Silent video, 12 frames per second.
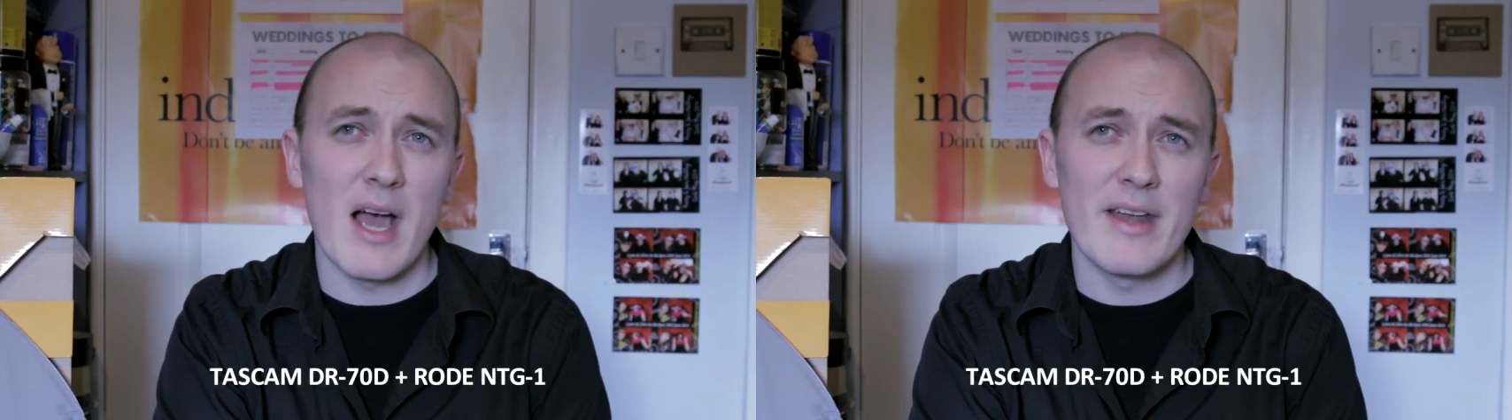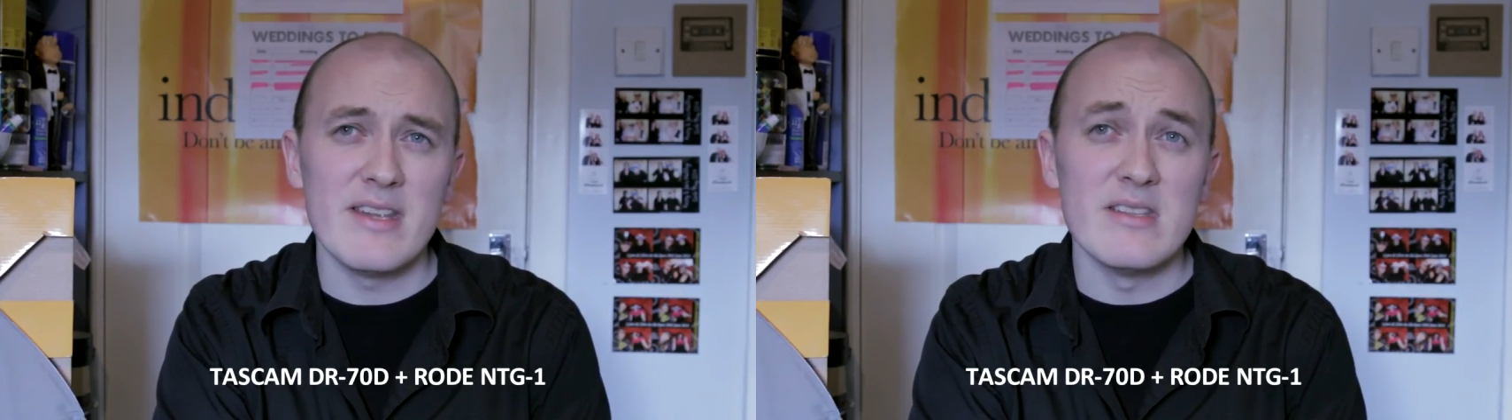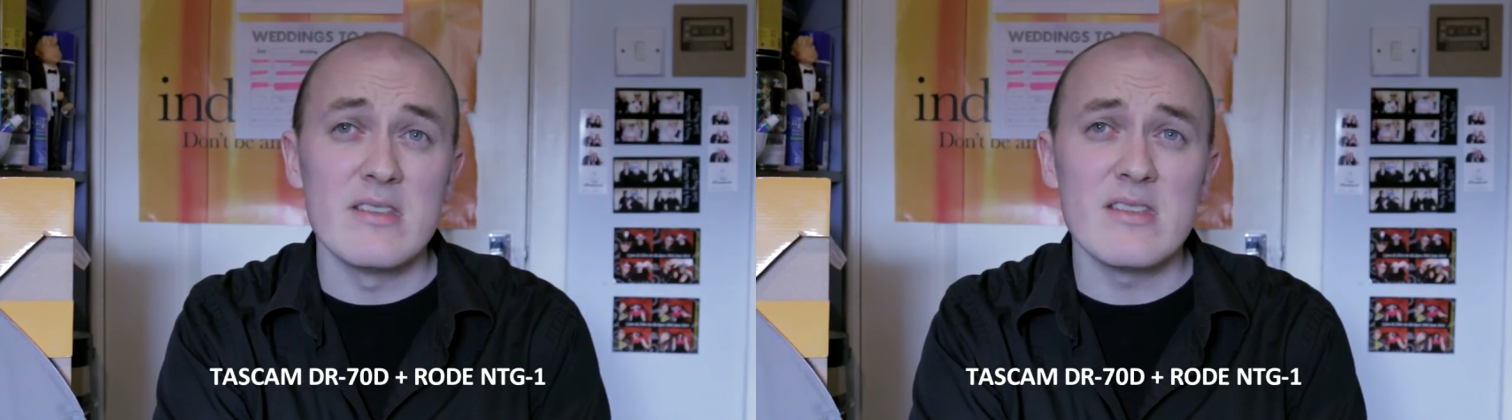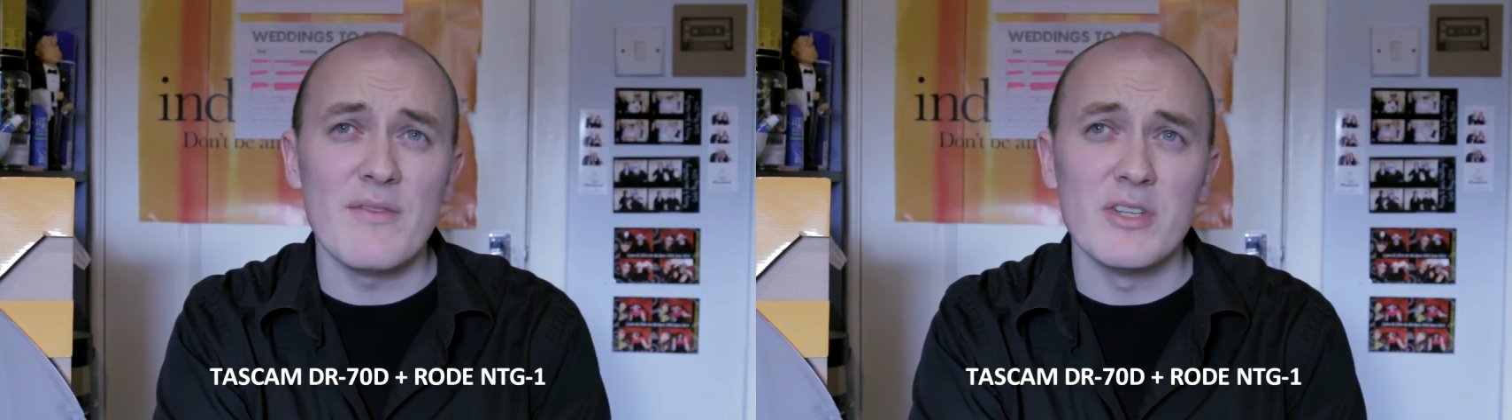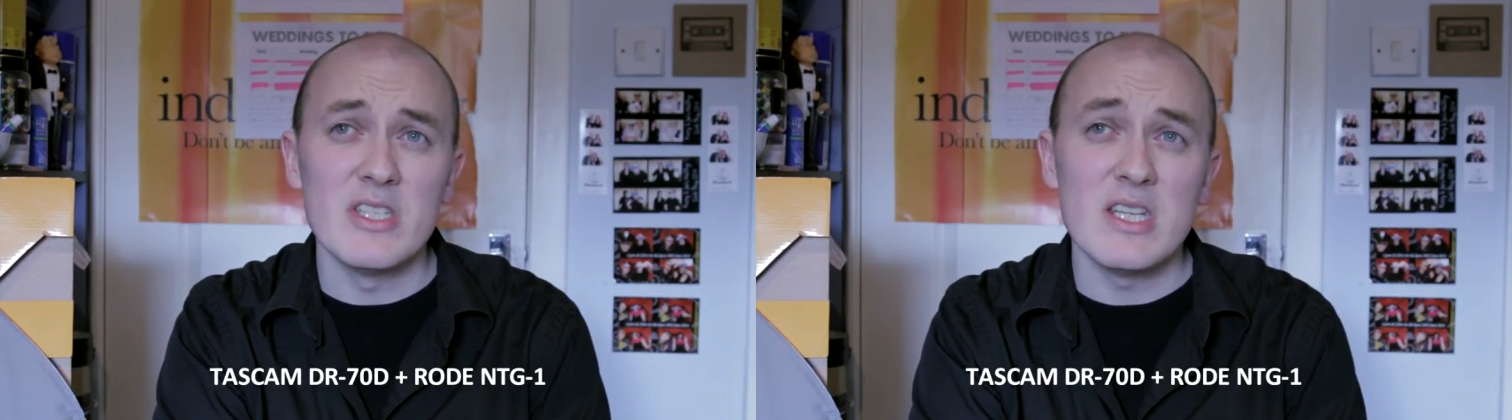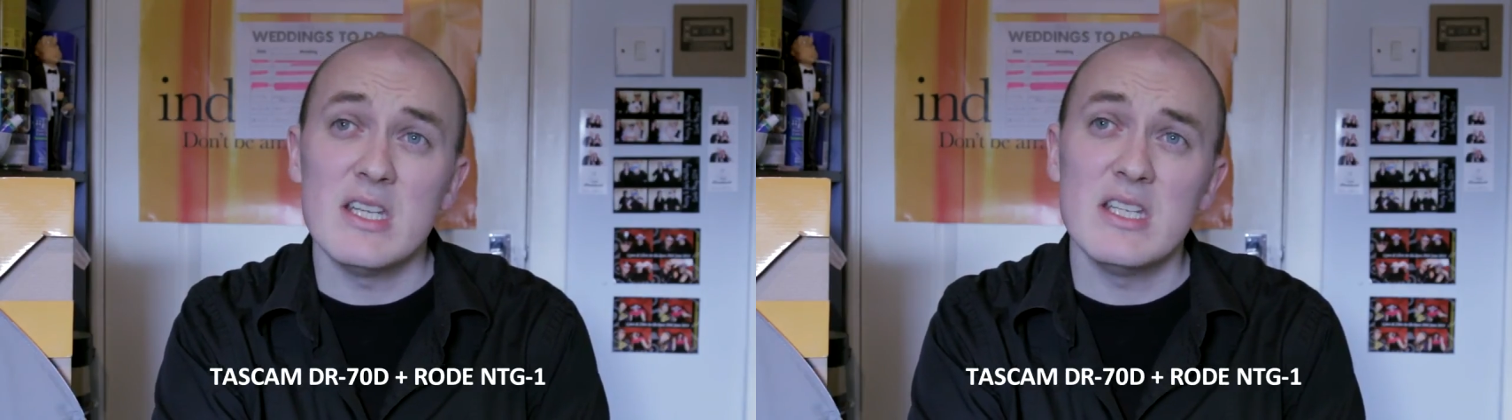Canon
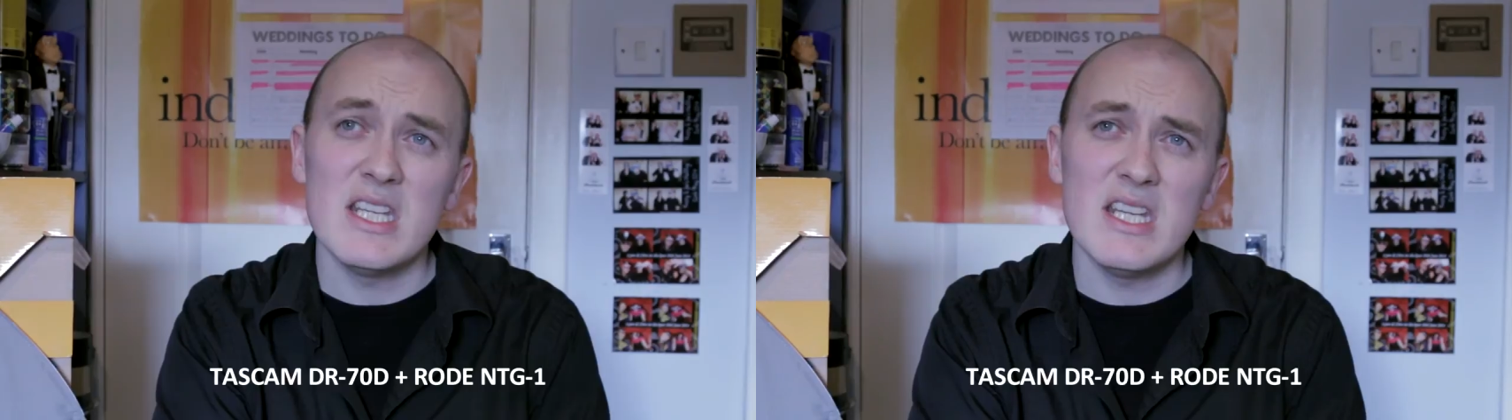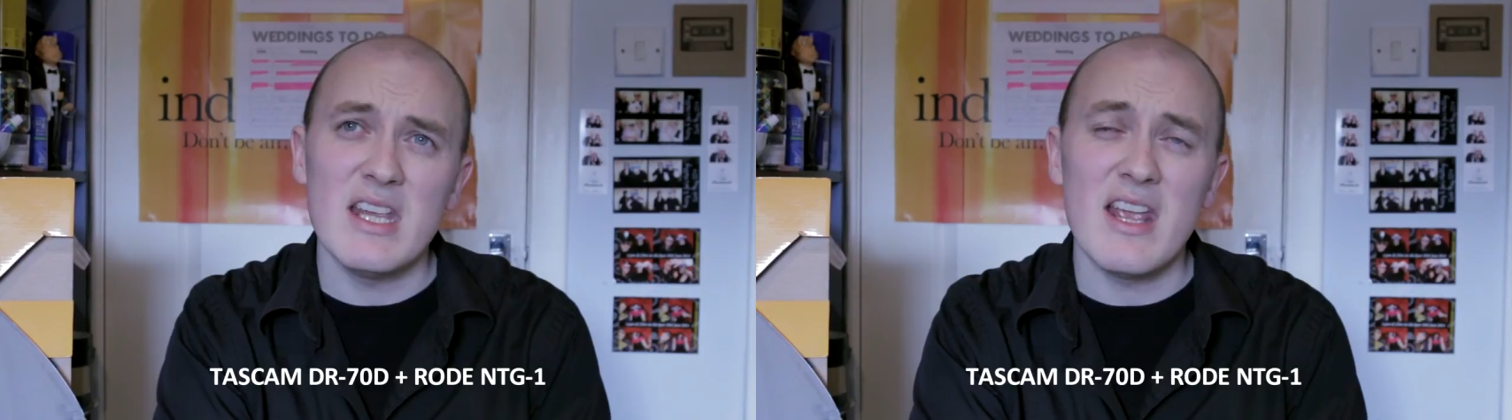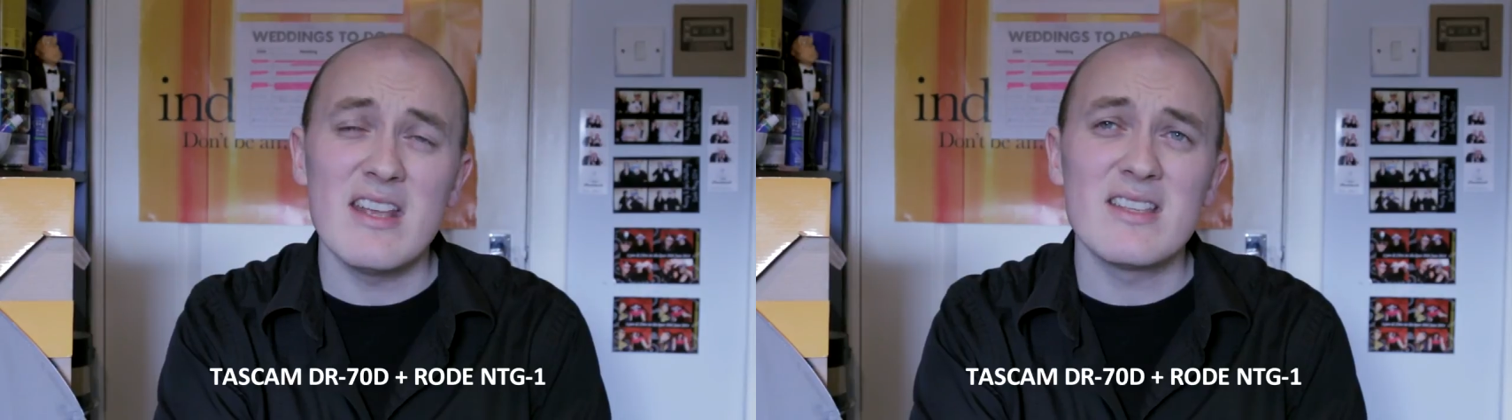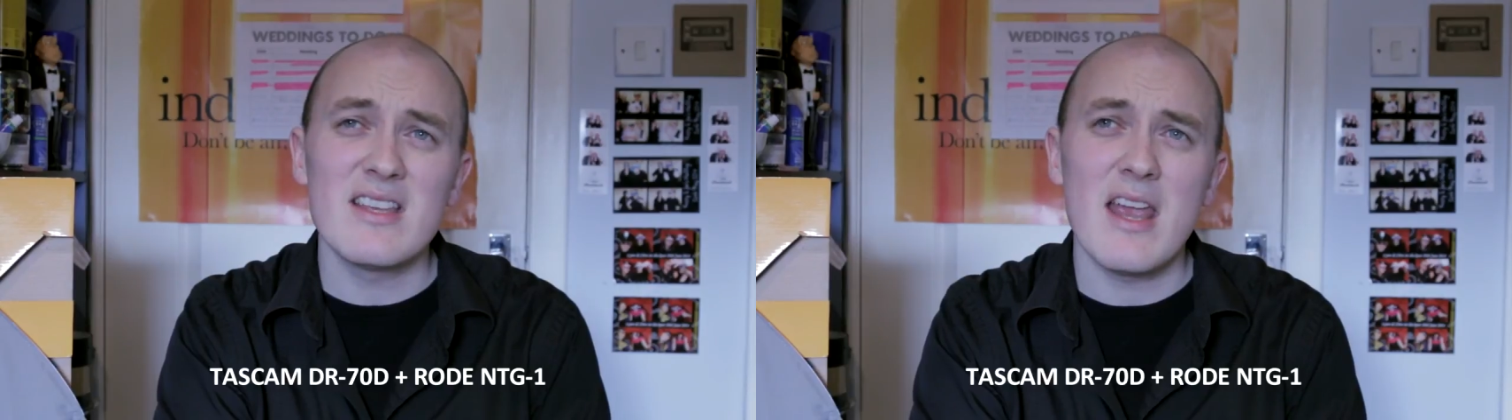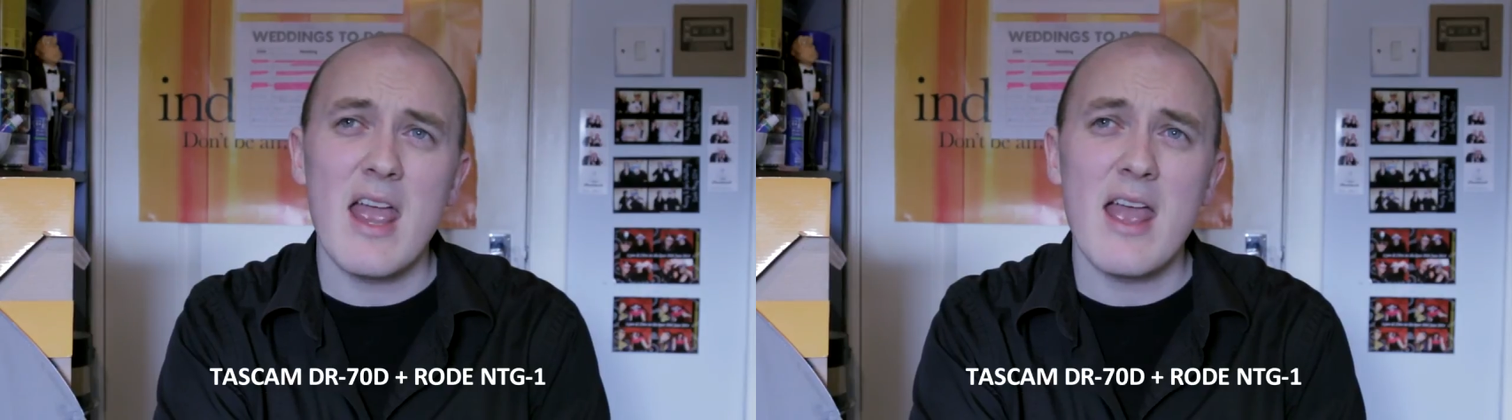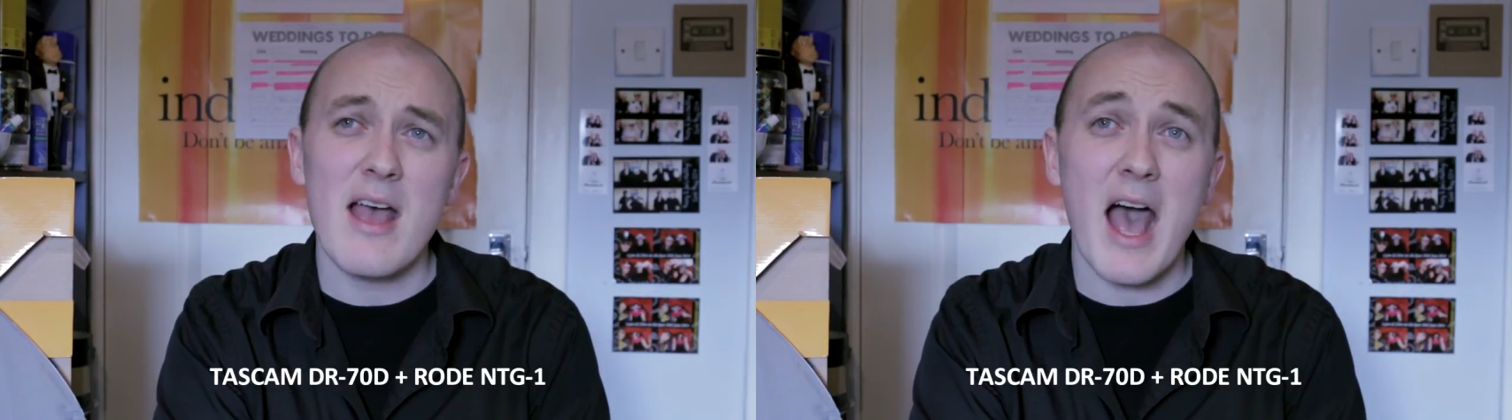70D is
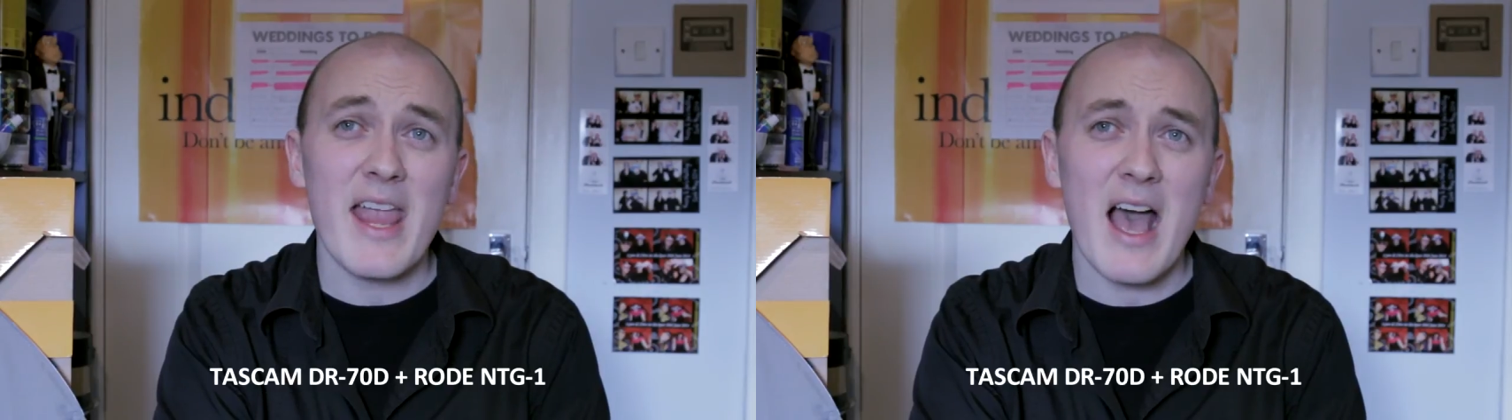I